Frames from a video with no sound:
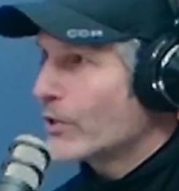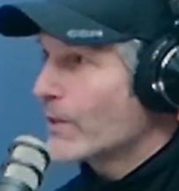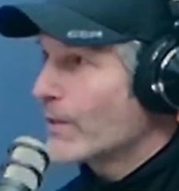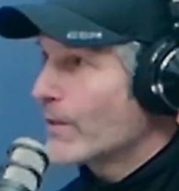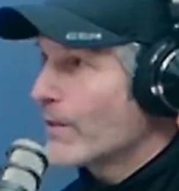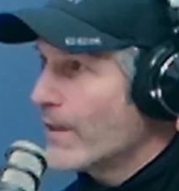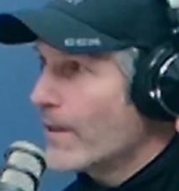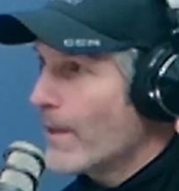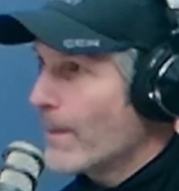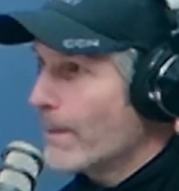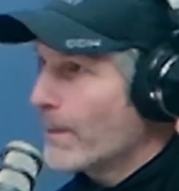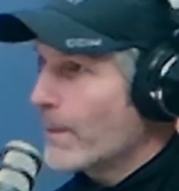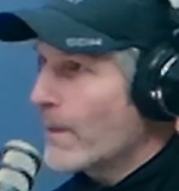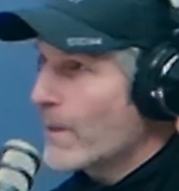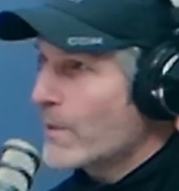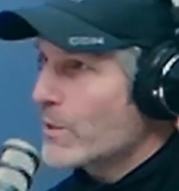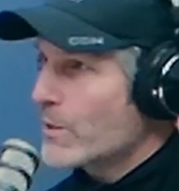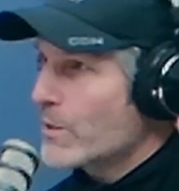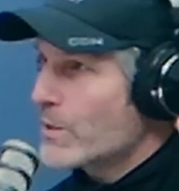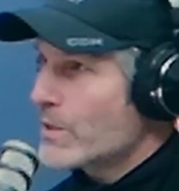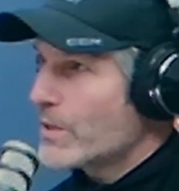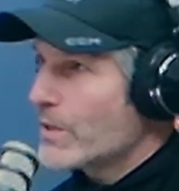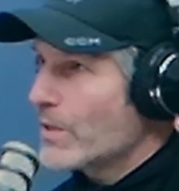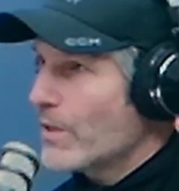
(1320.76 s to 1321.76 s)
pressure, and the
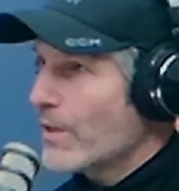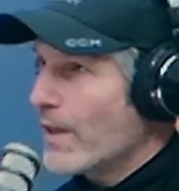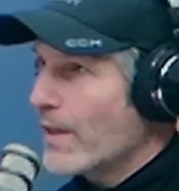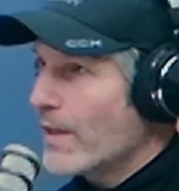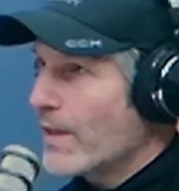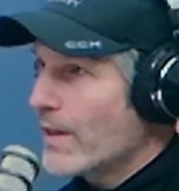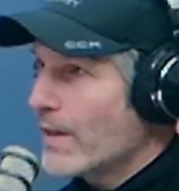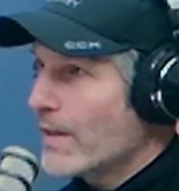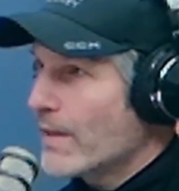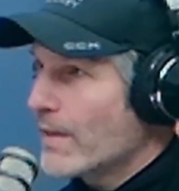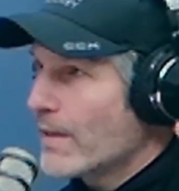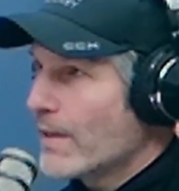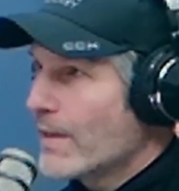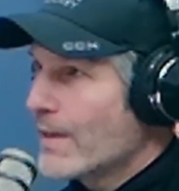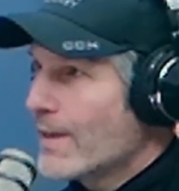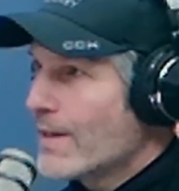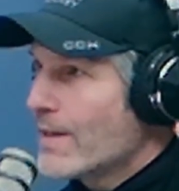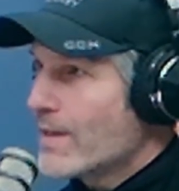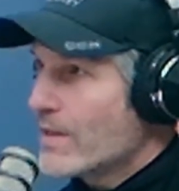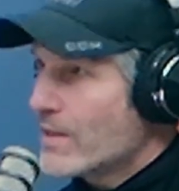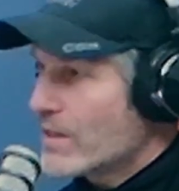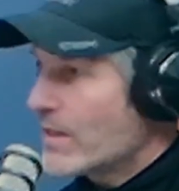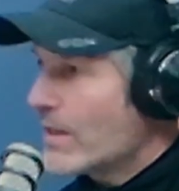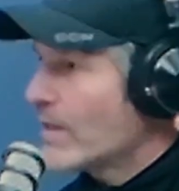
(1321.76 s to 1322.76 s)
pressure still I think
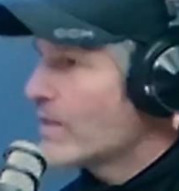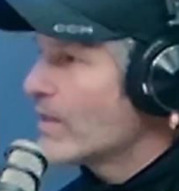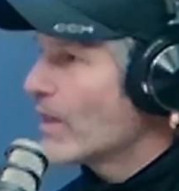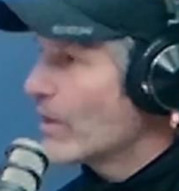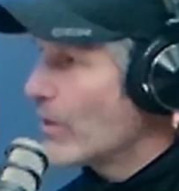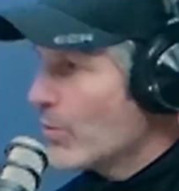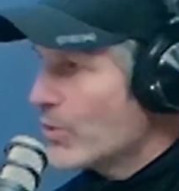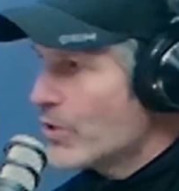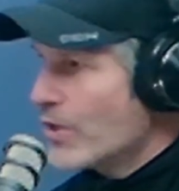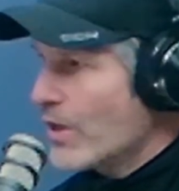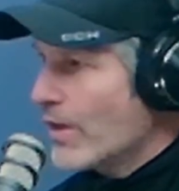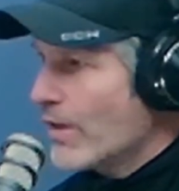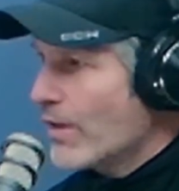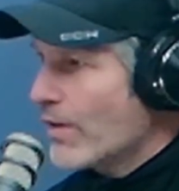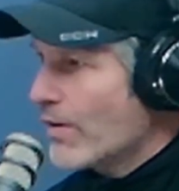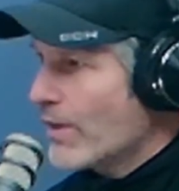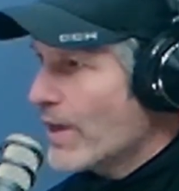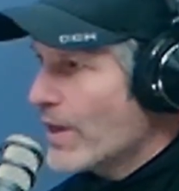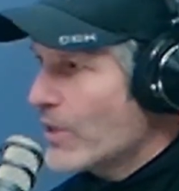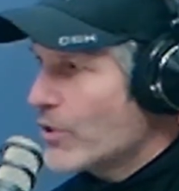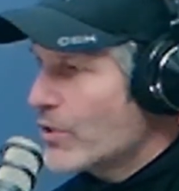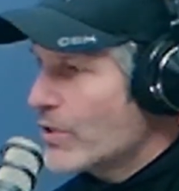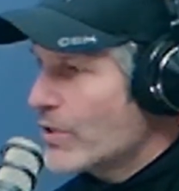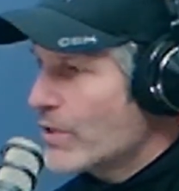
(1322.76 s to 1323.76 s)
sits at those
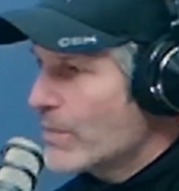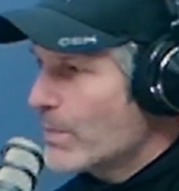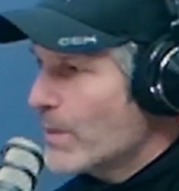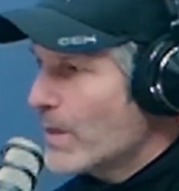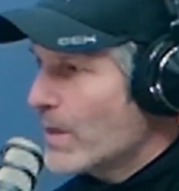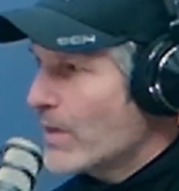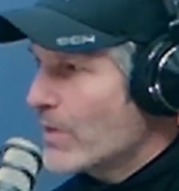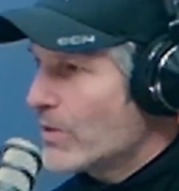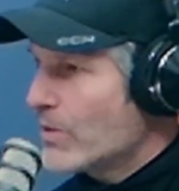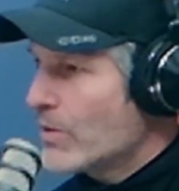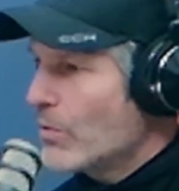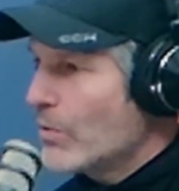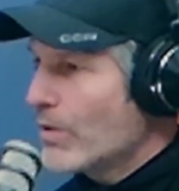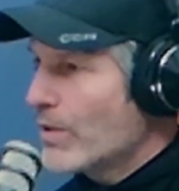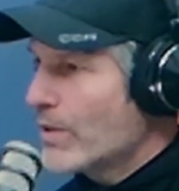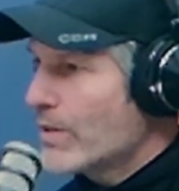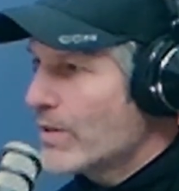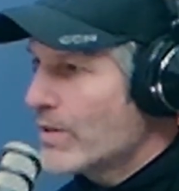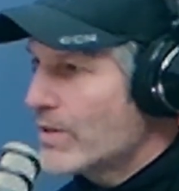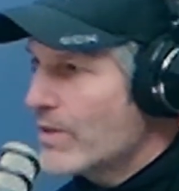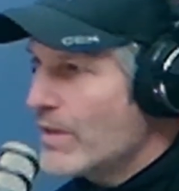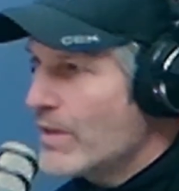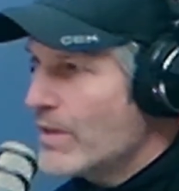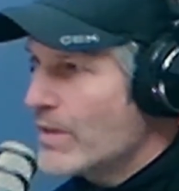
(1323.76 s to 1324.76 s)
younger ages because you
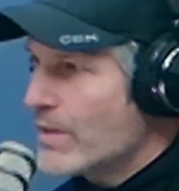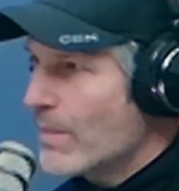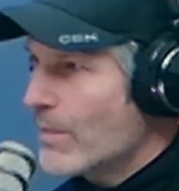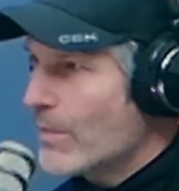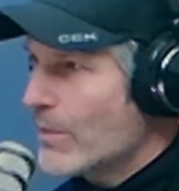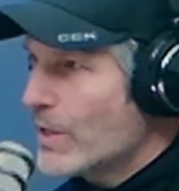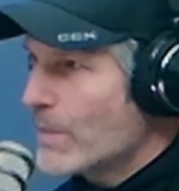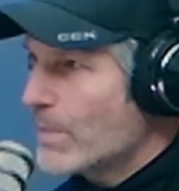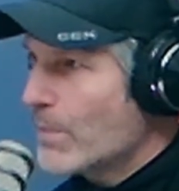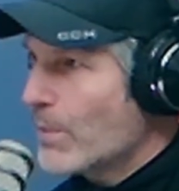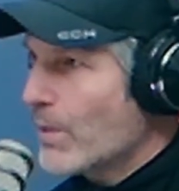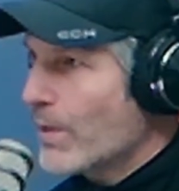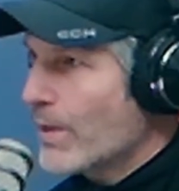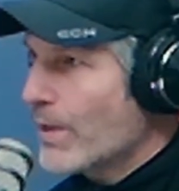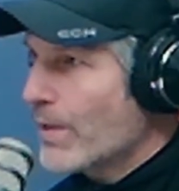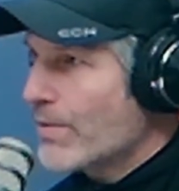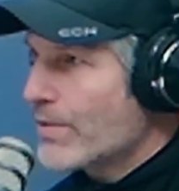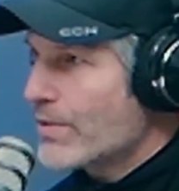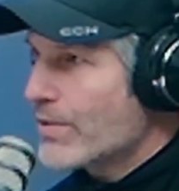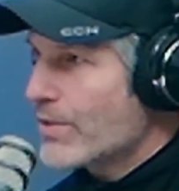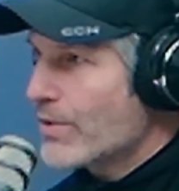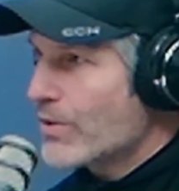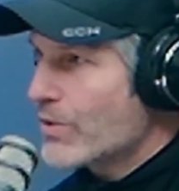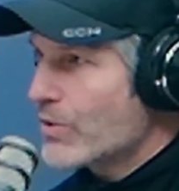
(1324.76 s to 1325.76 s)
can see some of these
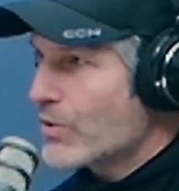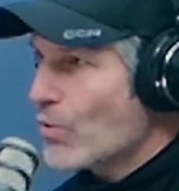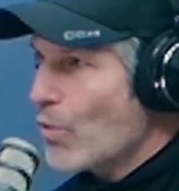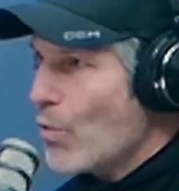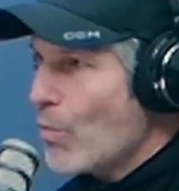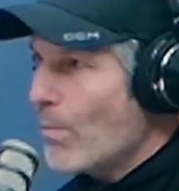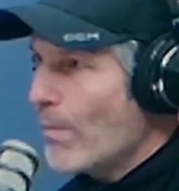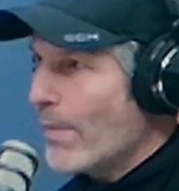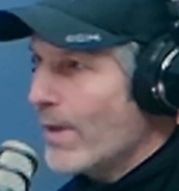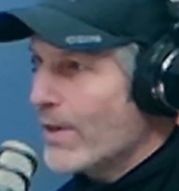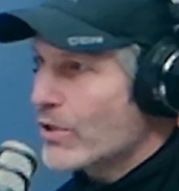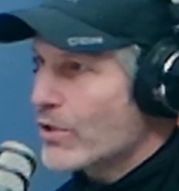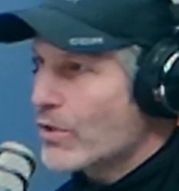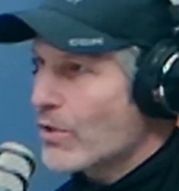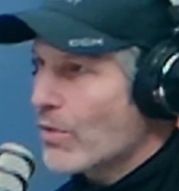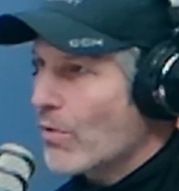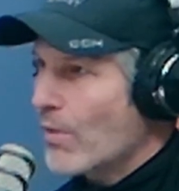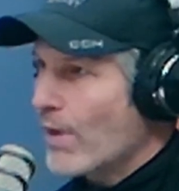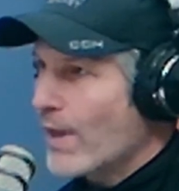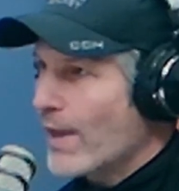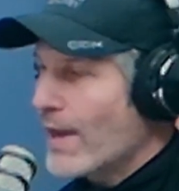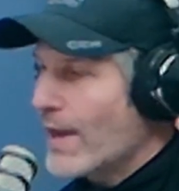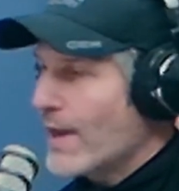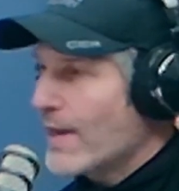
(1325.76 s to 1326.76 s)
players. There's so
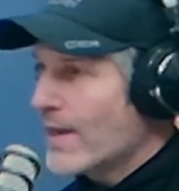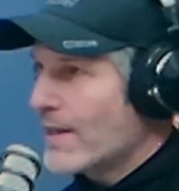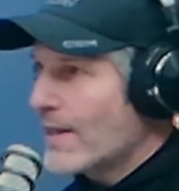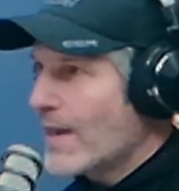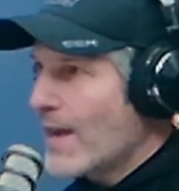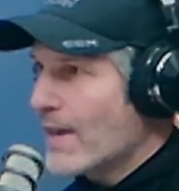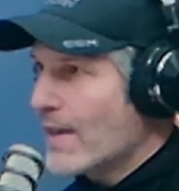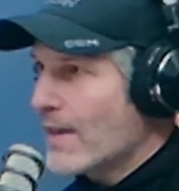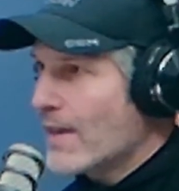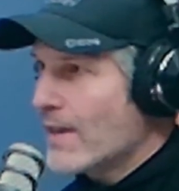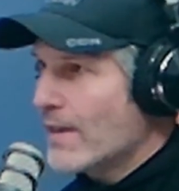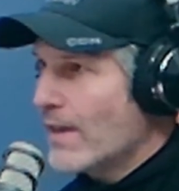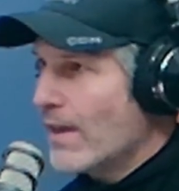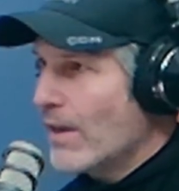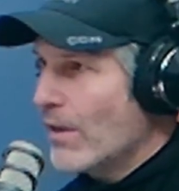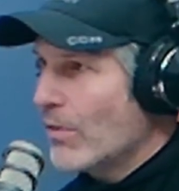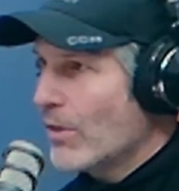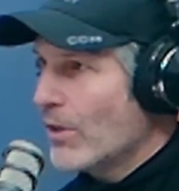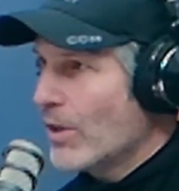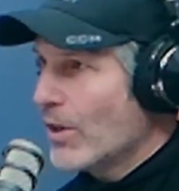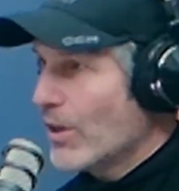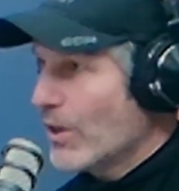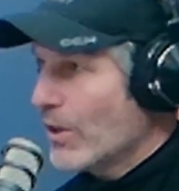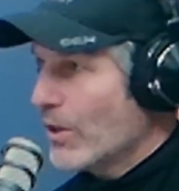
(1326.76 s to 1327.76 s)
much going on in hockey
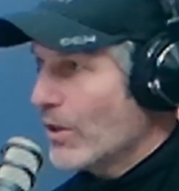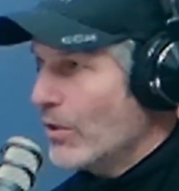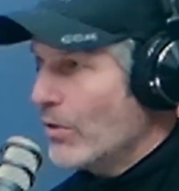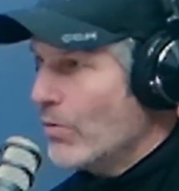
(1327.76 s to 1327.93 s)
now.